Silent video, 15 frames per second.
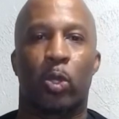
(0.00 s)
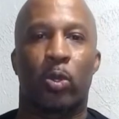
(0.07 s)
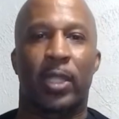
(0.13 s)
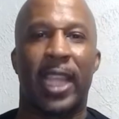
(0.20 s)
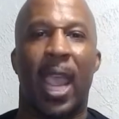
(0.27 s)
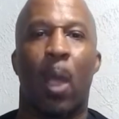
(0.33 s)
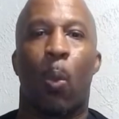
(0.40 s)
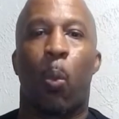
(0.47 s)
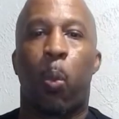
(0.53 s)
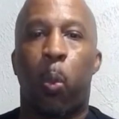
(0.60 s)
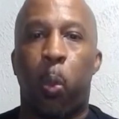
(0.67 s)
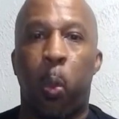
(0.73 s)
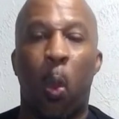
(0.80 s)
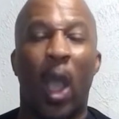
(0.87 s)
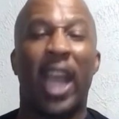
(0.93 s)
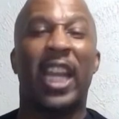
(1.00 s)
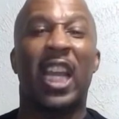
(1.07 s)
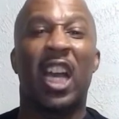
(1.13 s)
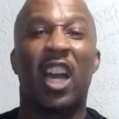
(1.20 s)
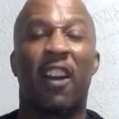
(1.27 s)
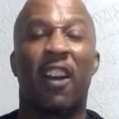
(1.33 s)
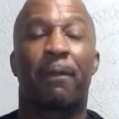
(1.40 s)
that one
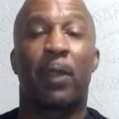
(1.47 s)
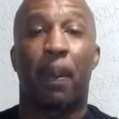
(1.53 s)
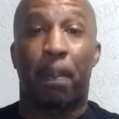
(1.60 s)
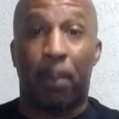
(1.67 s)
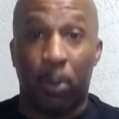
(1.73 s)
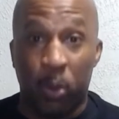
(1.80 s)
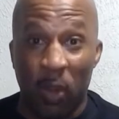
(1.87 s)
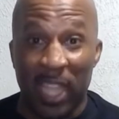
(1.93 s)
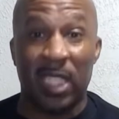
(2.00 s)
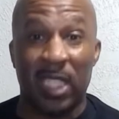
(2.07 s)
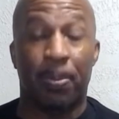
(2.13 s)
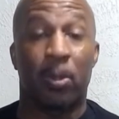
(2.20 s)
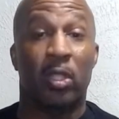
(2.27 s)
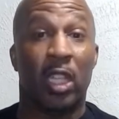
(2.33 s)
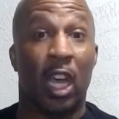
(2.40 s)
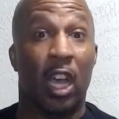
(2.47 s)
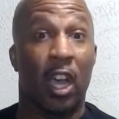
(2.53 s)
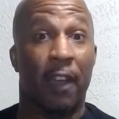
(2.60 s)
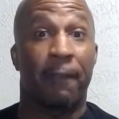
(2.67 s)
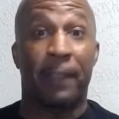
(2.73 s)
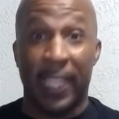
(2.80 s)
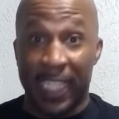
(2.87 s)
of the principles
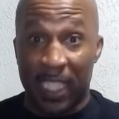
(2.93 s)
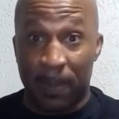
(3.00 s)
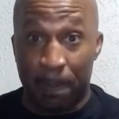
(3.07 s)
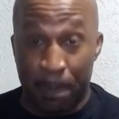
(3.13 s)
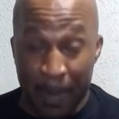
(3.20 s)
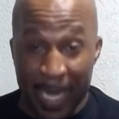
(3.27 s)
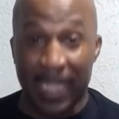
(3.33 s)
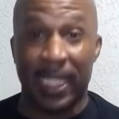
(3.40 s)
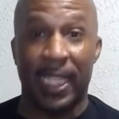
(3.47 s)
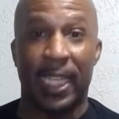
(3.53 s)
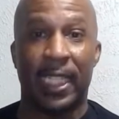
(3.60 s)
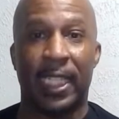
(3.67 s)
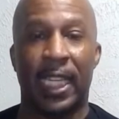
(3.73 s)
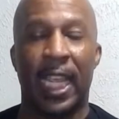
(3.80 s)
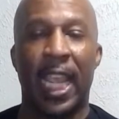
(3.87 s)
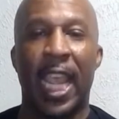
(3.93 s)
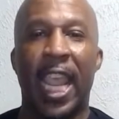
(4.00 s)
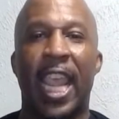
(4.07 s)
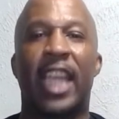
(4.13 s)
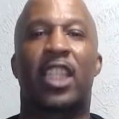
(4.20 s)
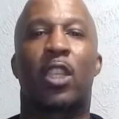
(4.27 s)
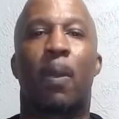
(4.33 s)
of this business
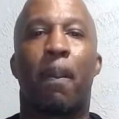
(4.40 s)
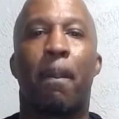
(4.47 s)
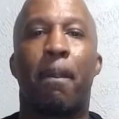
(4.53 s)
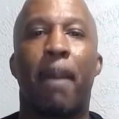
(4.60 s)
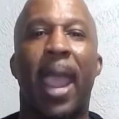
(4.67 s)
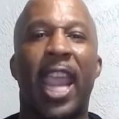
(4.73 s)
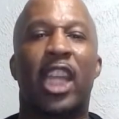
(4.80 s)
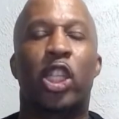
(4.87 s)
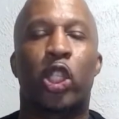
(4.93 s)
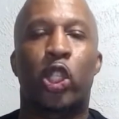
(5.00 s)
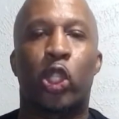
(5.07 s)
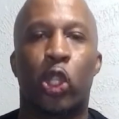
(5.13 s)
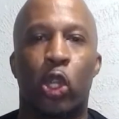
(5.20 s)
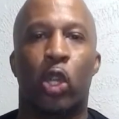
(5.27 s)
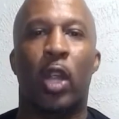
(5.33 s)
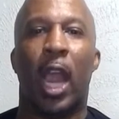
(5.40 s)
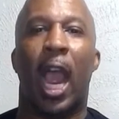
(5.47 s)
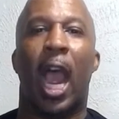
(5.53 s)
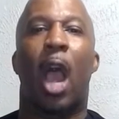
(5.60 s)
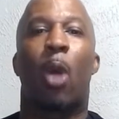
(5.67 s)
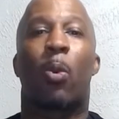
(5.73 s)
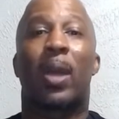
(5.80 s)
is to make sure
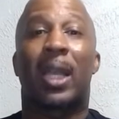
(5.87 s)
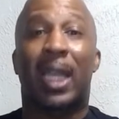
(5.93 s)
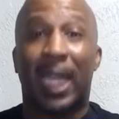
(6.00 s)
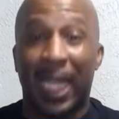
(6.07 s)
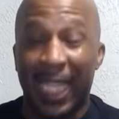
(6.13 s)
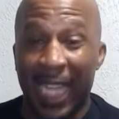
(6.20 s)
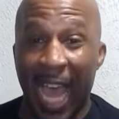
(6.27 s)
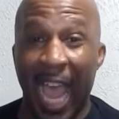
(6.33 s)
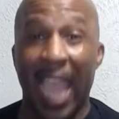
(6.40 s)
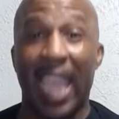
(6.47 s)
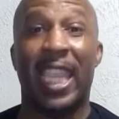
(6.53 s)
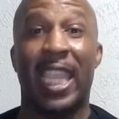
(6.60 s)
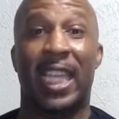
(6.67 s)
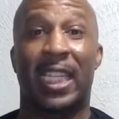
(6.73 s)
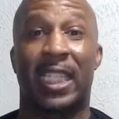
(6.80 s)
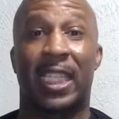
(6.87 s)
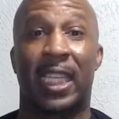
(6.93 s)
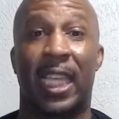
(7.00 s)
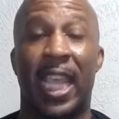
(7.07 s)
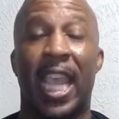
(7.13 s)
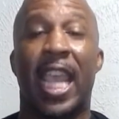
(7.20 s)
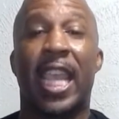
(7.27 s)
our clients
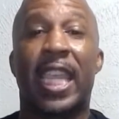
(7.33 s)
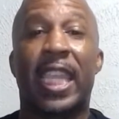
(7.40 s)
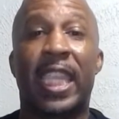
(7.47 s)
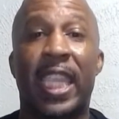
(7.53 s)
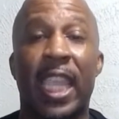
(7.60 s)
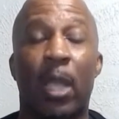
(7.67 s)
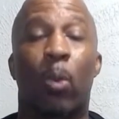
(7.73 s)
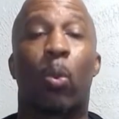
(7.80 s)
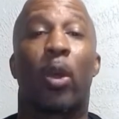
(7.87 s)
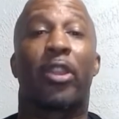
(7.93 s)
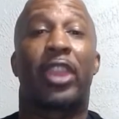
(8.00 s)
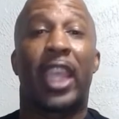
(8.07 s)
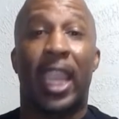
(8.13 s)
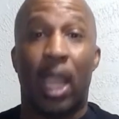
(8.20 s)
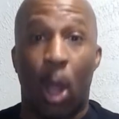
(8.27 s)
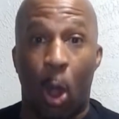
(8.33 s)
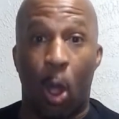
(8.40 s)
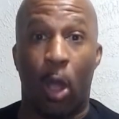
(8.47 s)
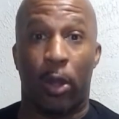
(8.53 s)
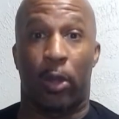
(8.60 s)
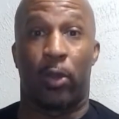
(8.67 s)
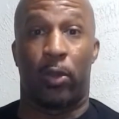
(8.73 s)
get what they
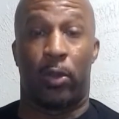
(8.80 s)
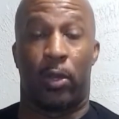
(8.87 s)
ordered.